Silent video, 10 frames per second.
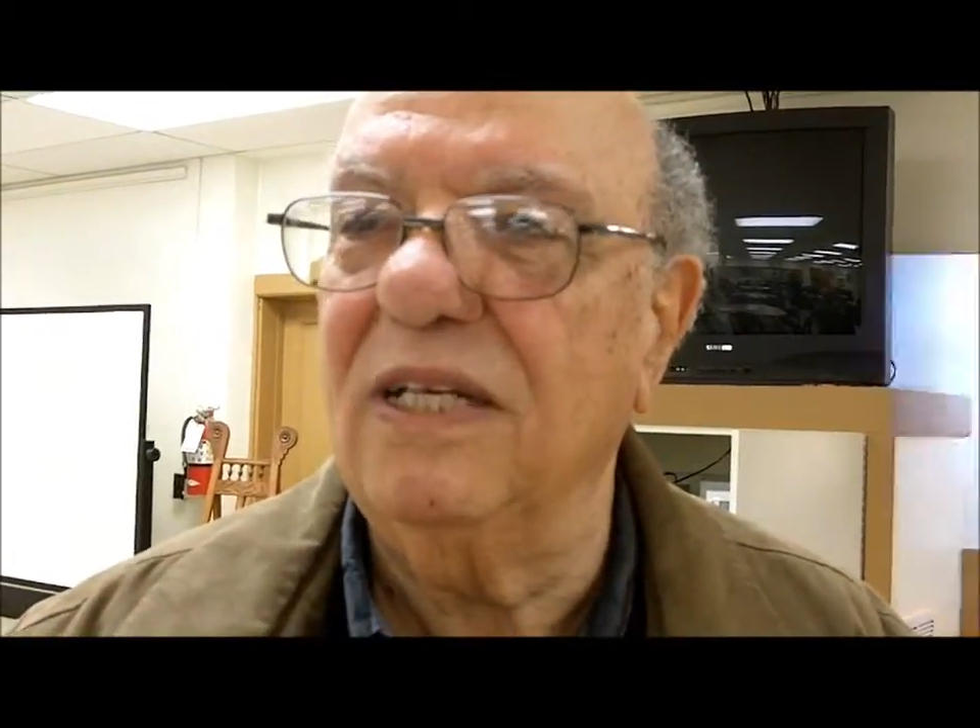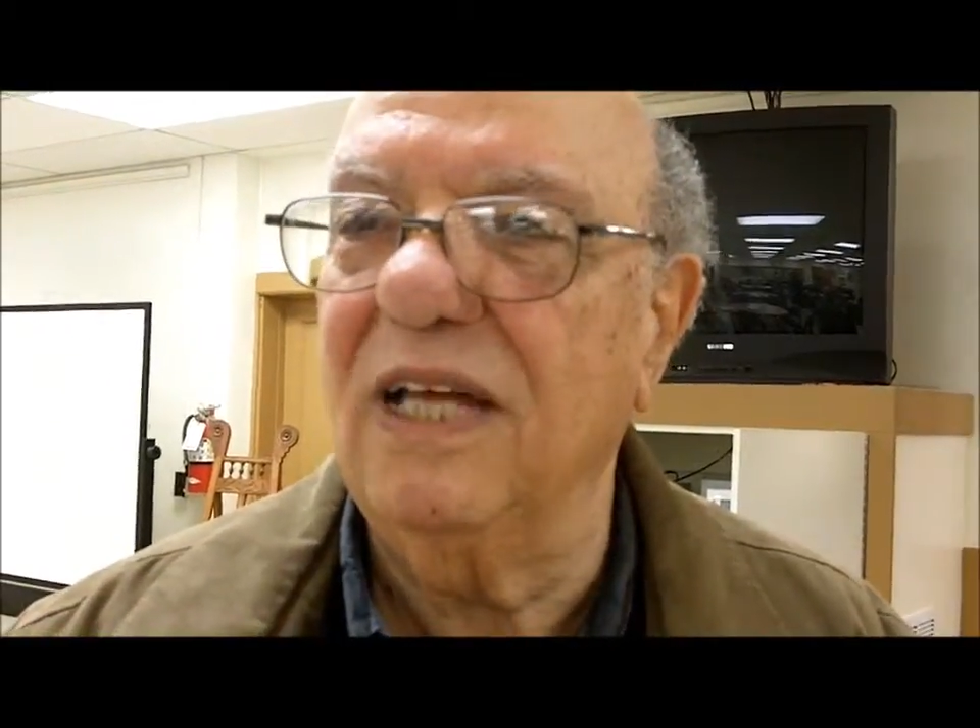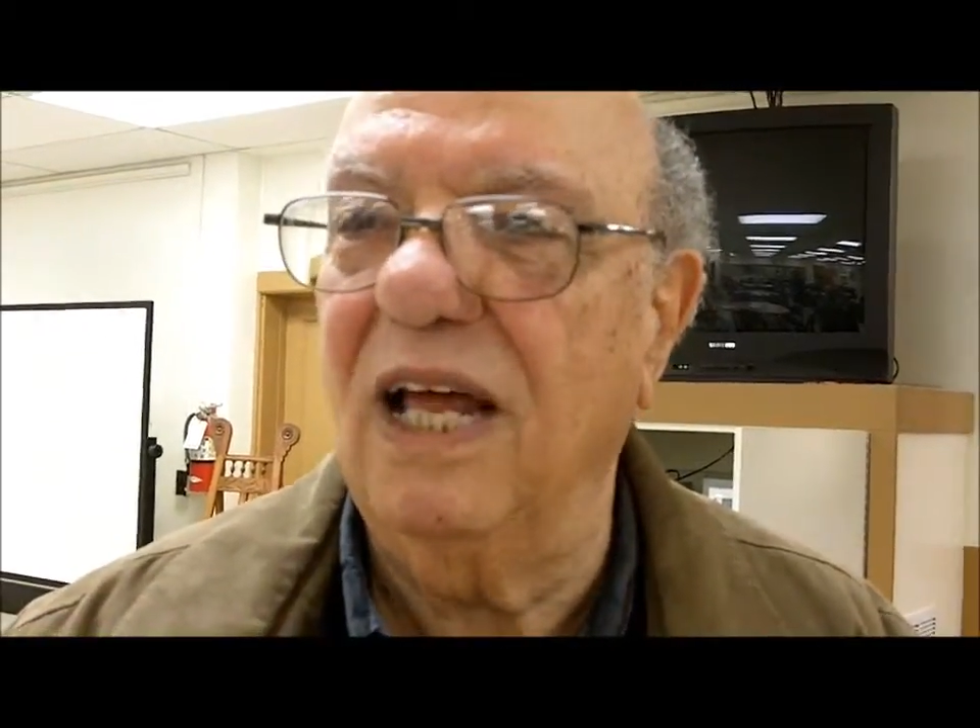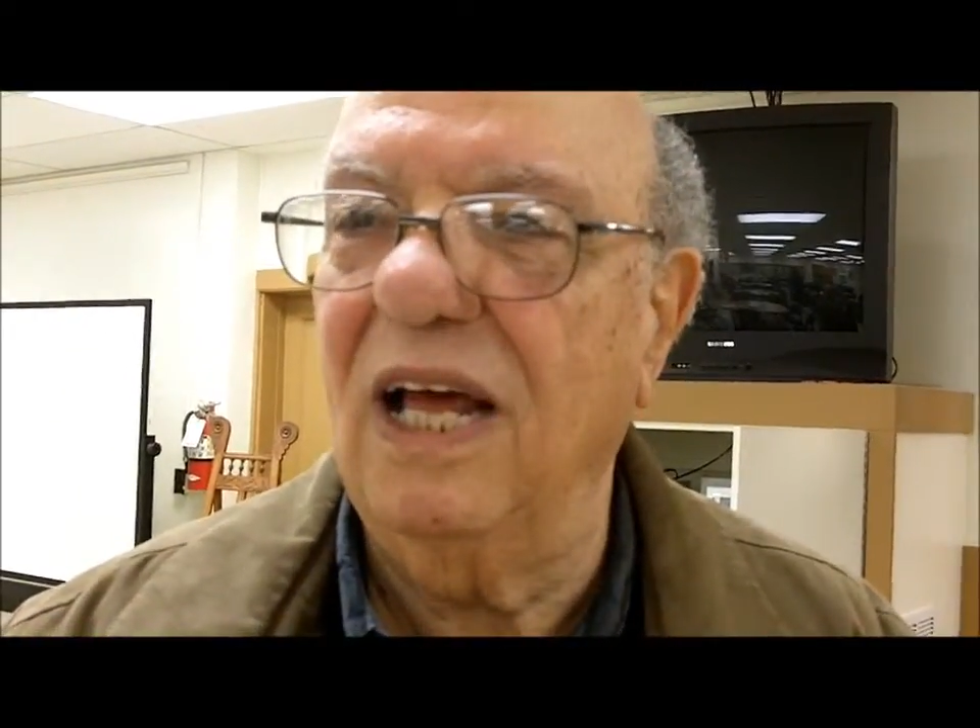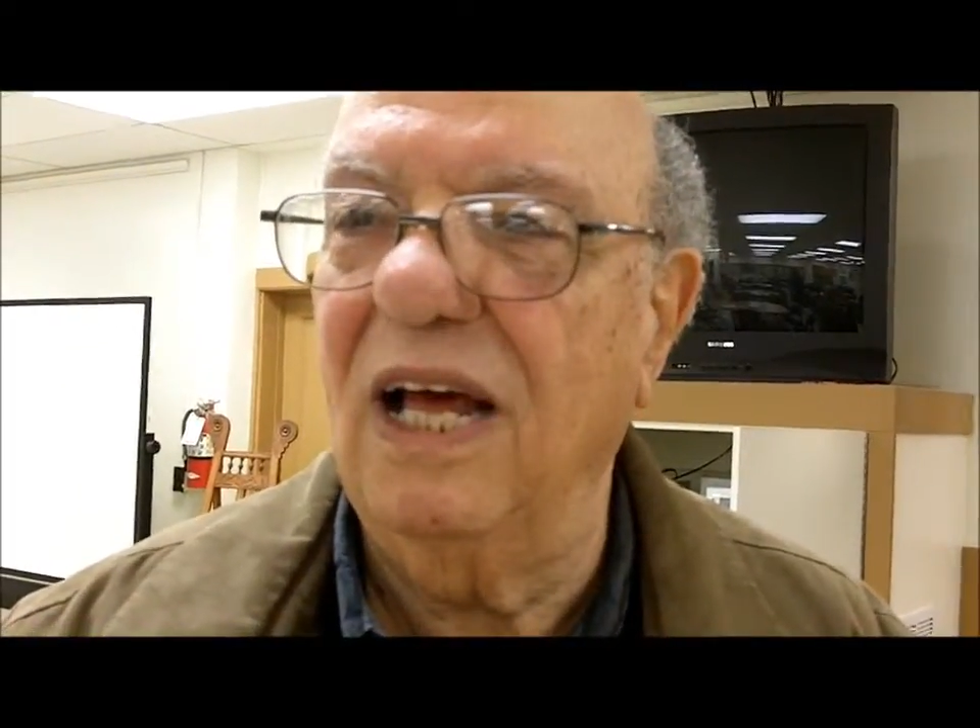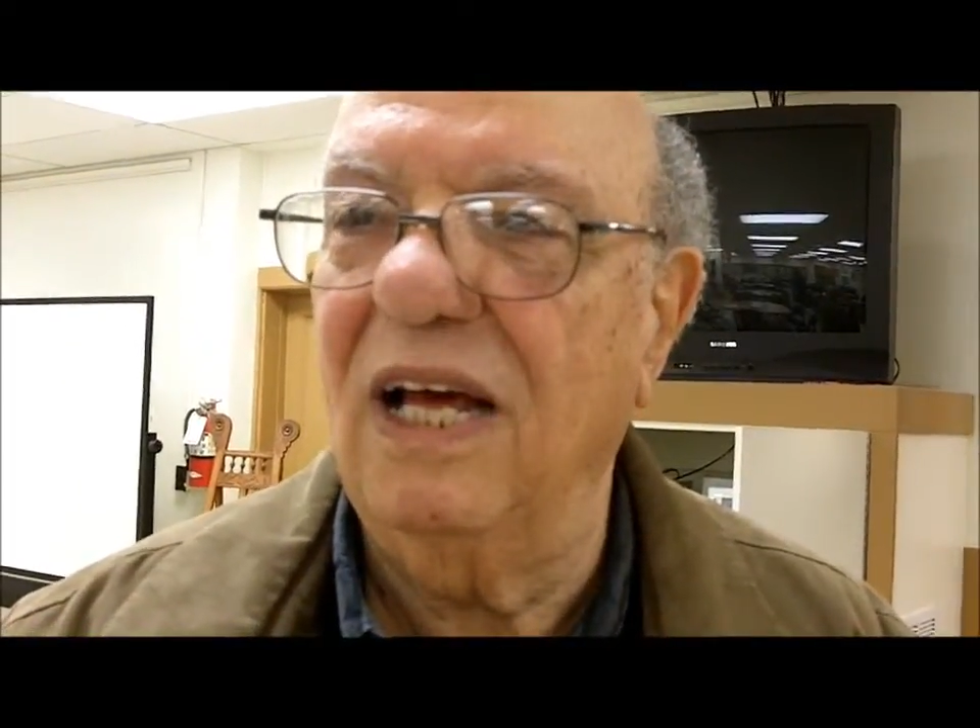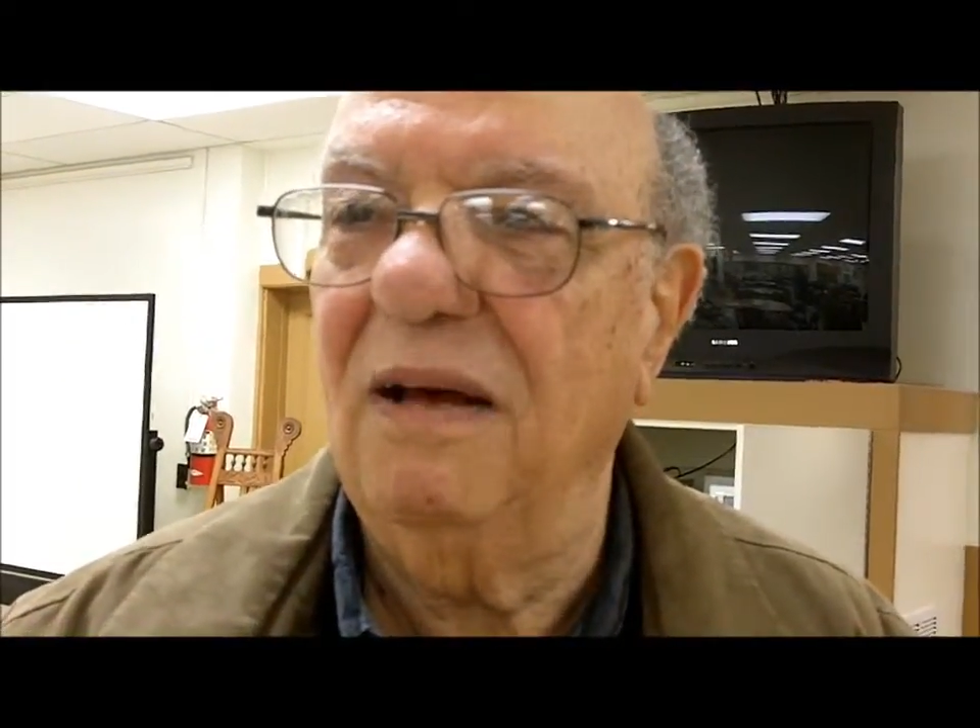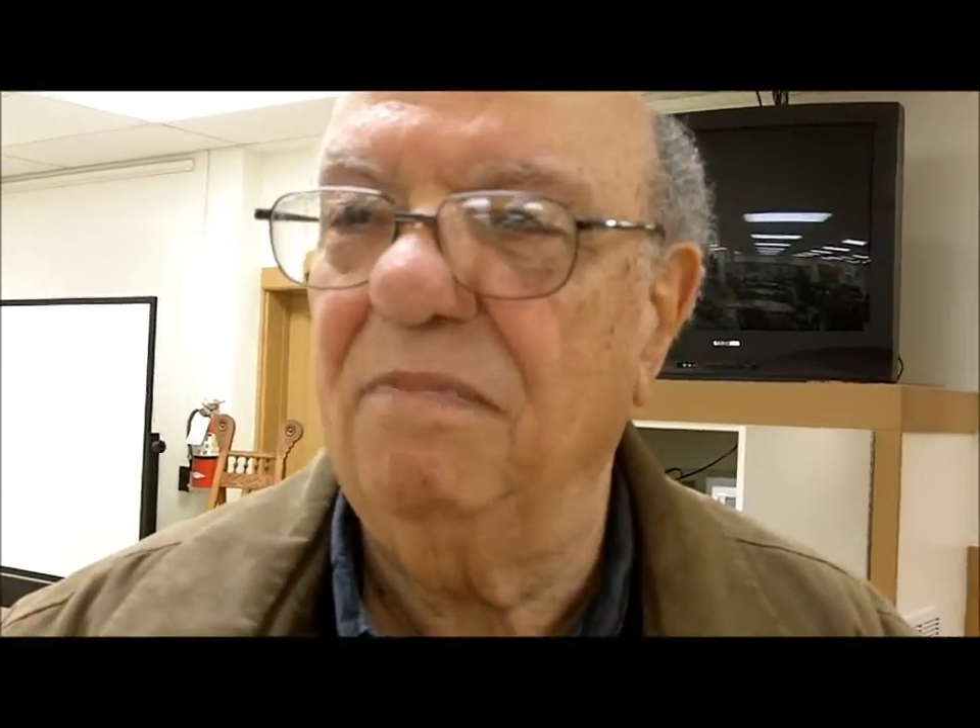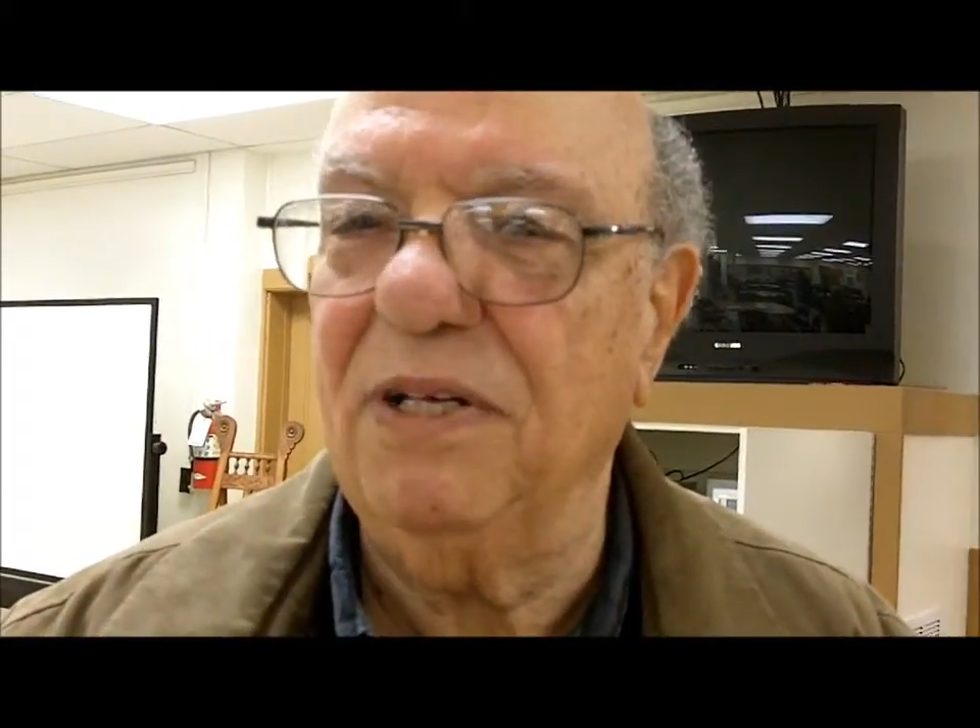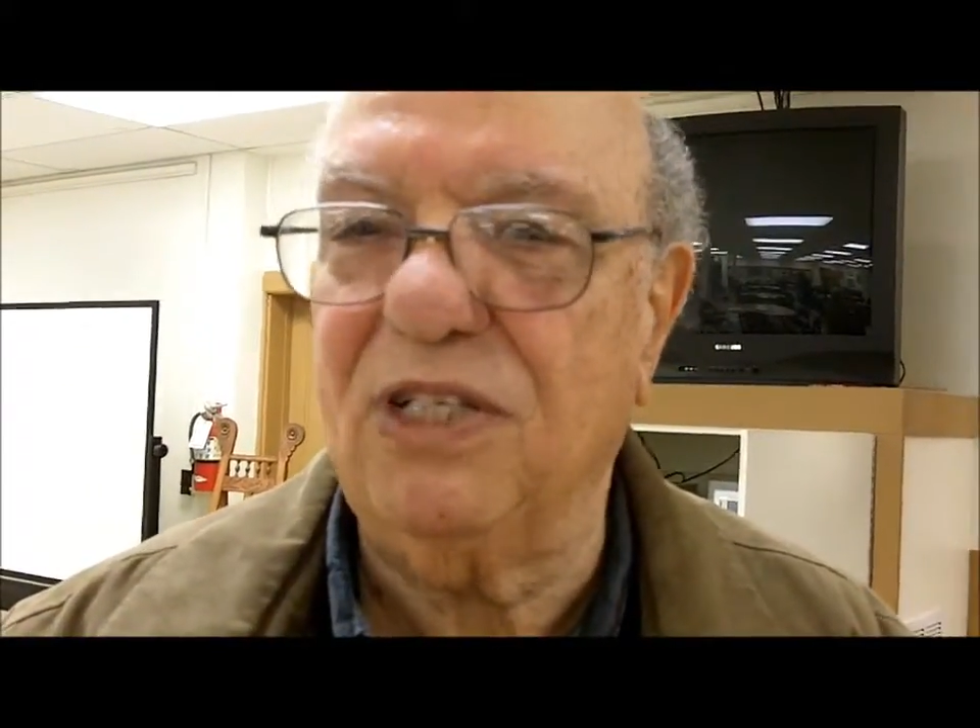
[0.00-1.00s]
is
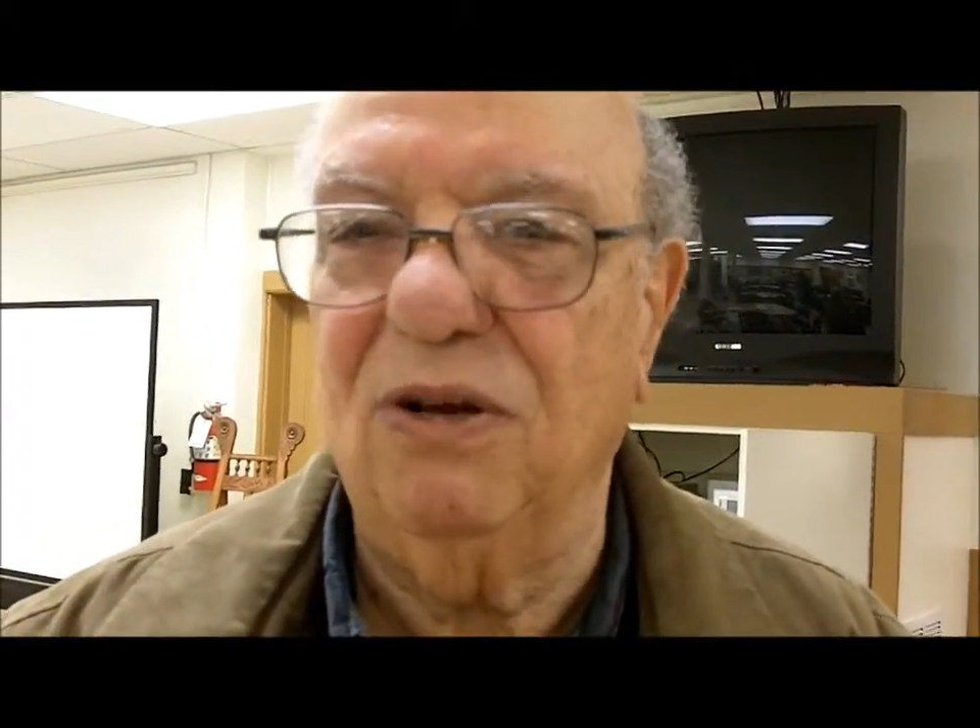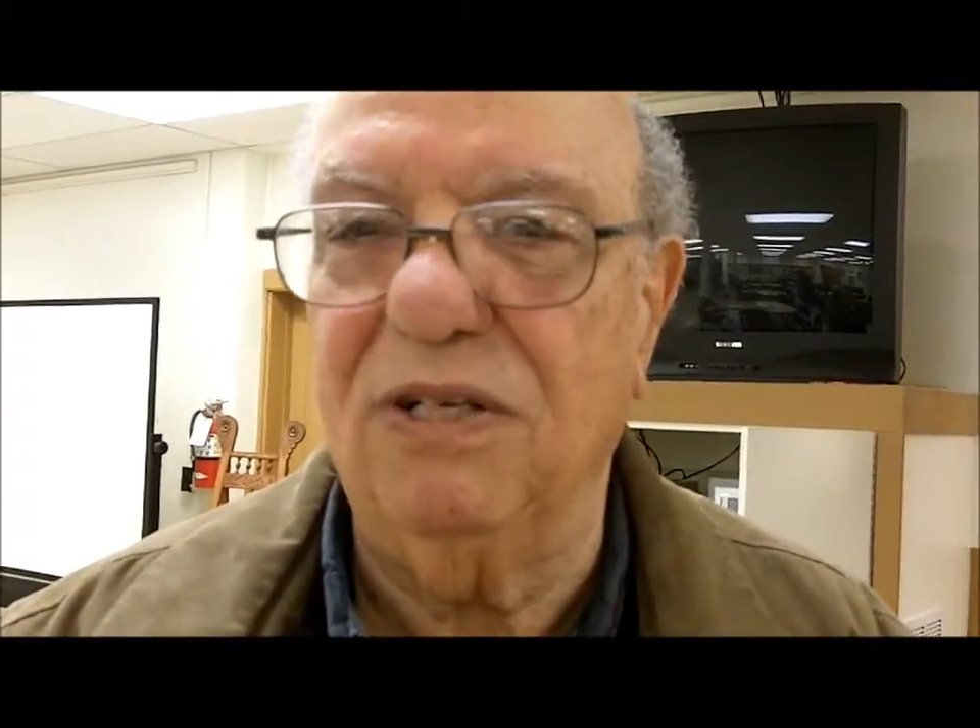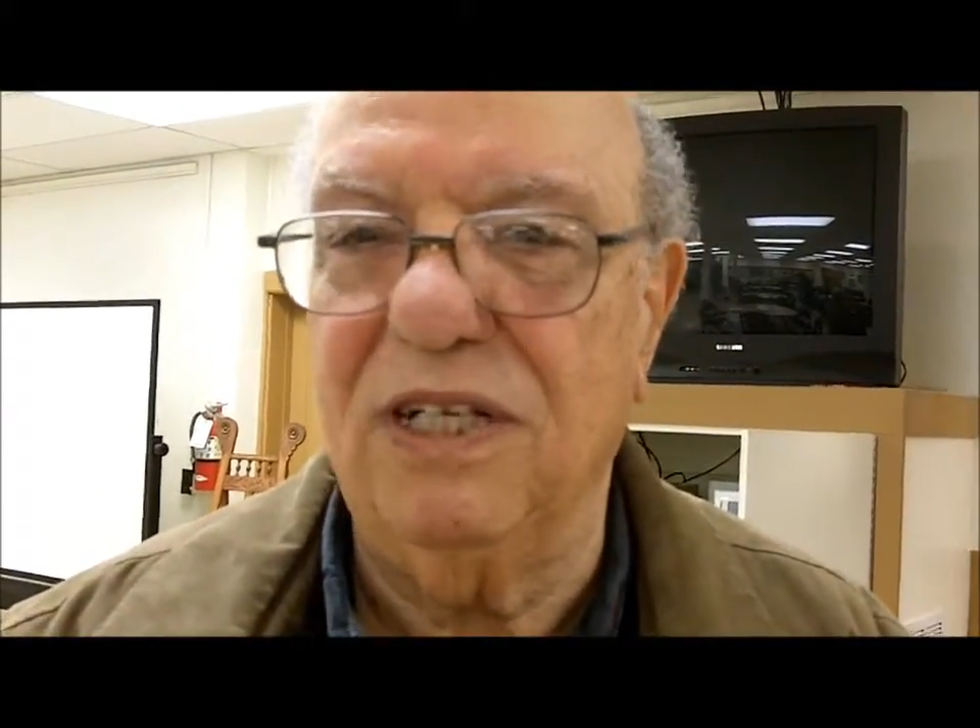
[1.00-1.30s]
a pistol.